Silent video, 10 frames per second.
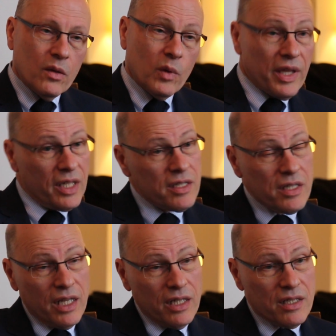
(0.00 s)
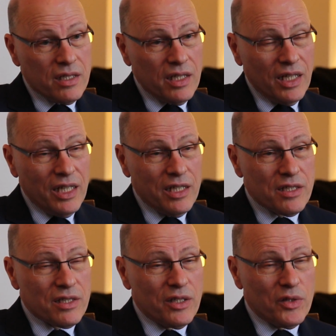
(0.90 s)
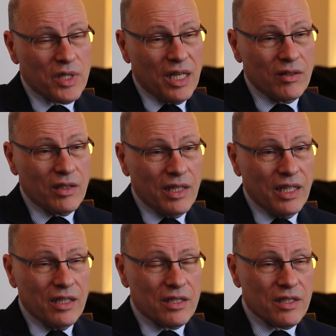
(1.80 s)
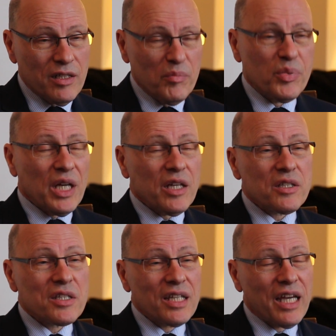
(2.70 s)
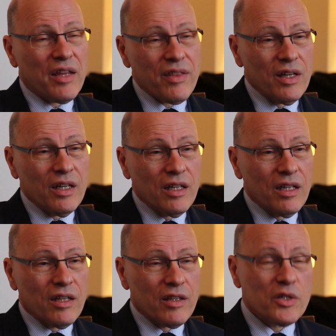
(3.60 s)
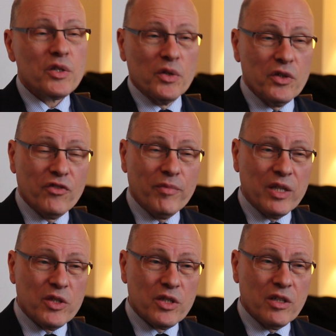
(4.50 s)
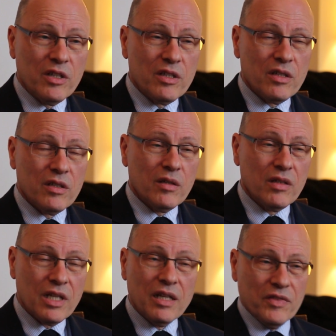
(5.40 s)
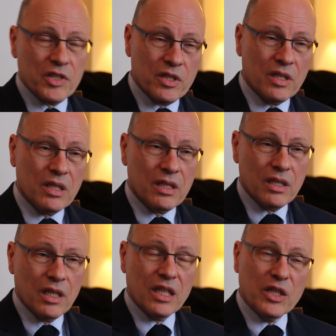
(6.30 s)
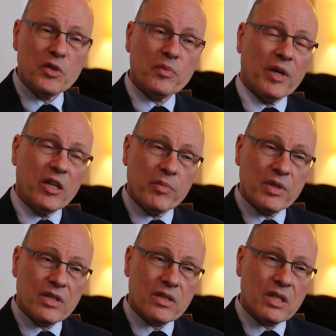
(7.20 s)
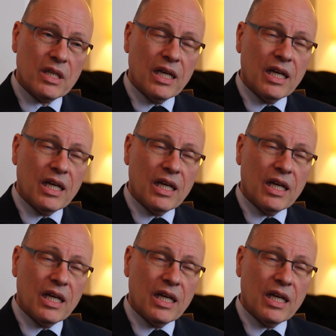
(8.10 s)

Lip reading: Well, the internet is the news outlet that brings together the two you've mentioned, television and newspapers,